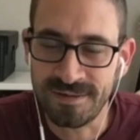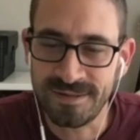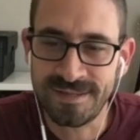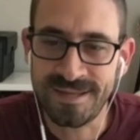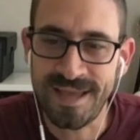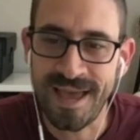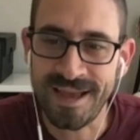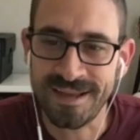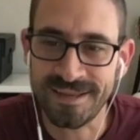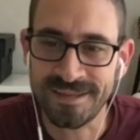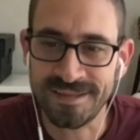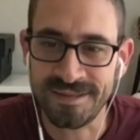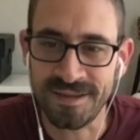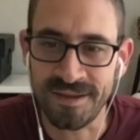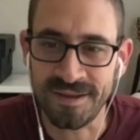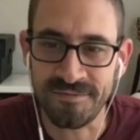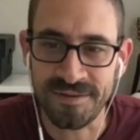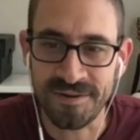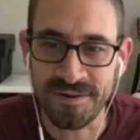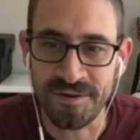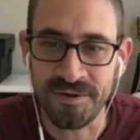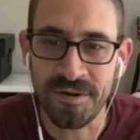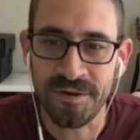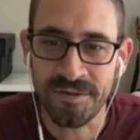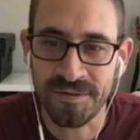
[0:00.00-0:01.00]
tax stuff.
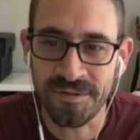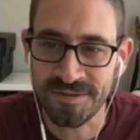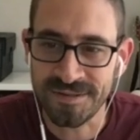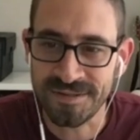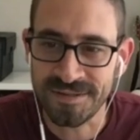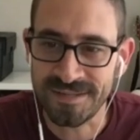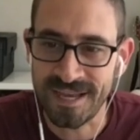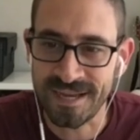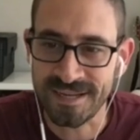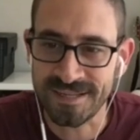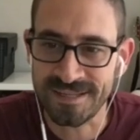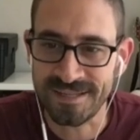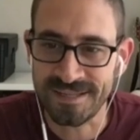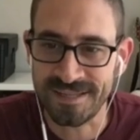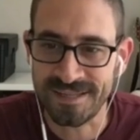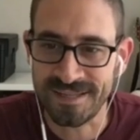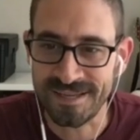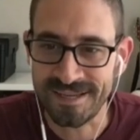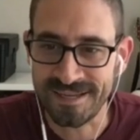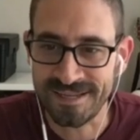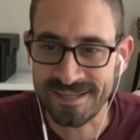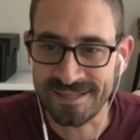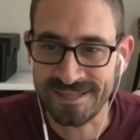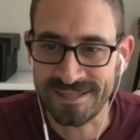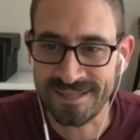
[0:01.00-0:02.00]
All those sexy
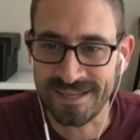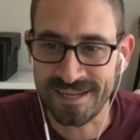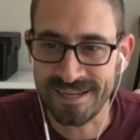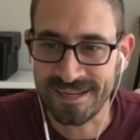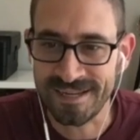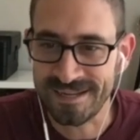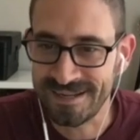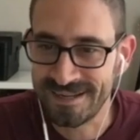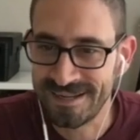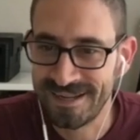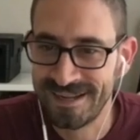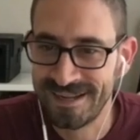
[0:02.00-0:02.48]
things that